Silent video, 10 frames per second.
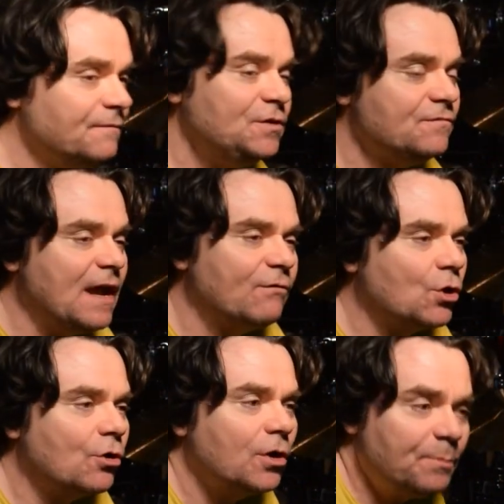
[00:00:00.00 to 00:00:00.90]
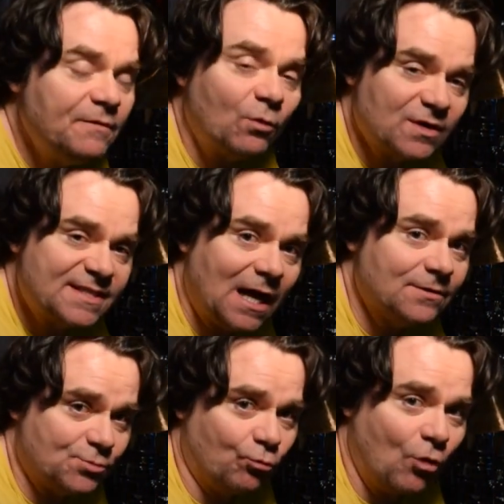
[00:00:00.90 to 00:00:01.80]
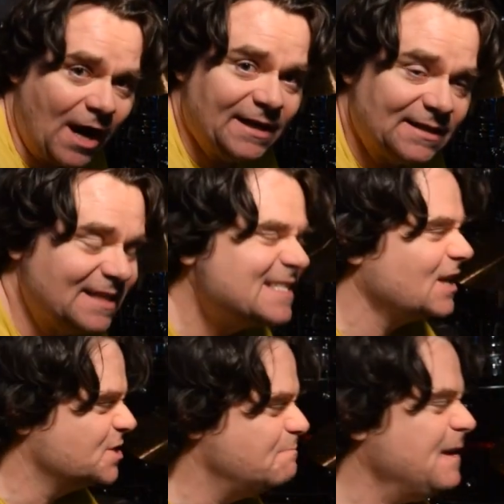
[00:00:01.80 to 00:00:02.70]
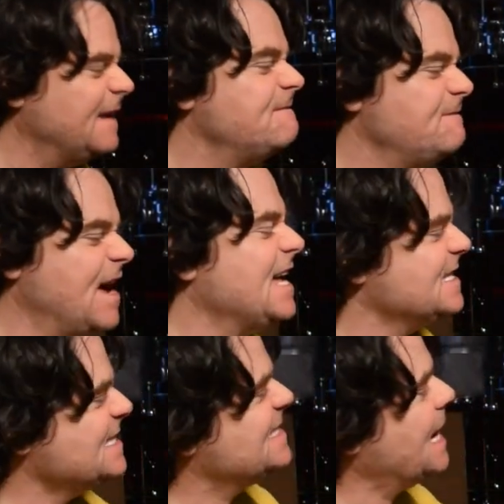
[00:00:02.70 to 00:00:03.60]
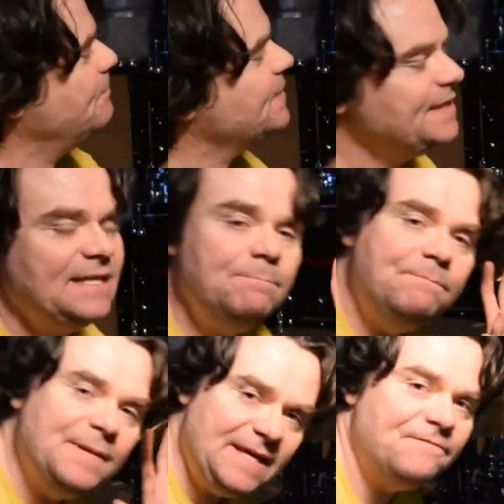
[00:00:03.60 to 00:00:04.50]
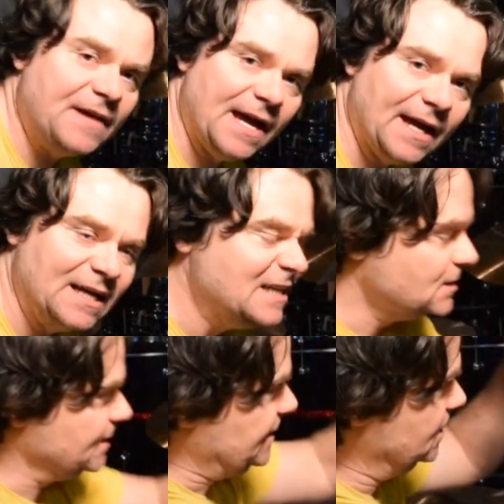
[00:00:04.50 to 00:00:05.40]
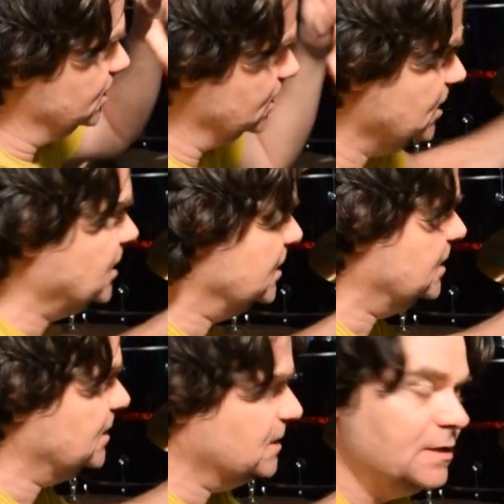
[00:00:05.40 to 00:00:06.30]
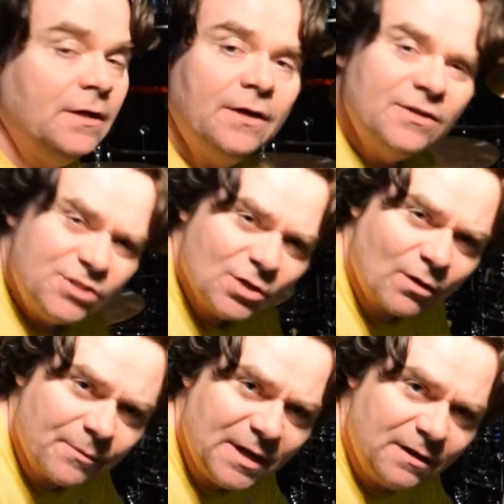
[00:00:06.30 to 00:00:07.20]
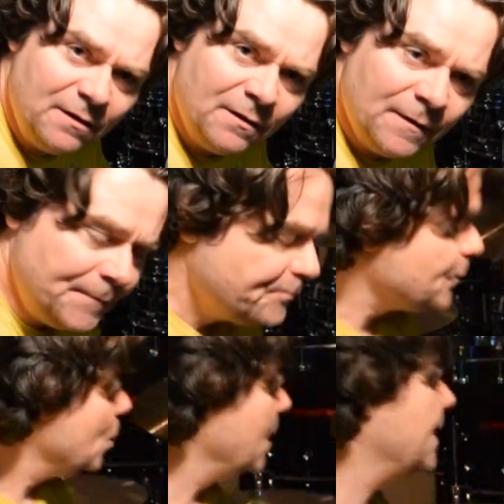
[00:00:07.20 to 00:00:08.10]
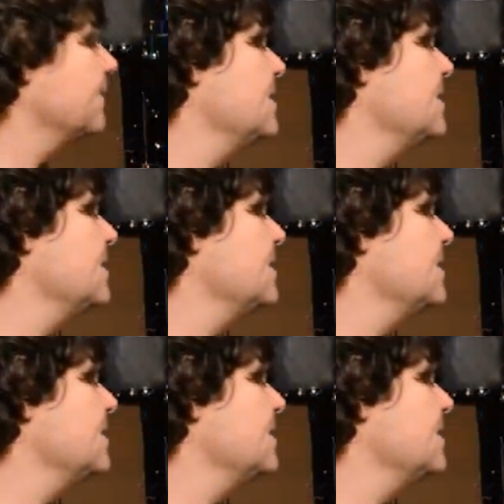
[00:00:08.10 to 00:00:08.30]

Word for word: if you've never heard it before, it sounds right. It sounds big, fat, Zeppelin-y beefcake. Like, ugh. Do you know what I mean? Like in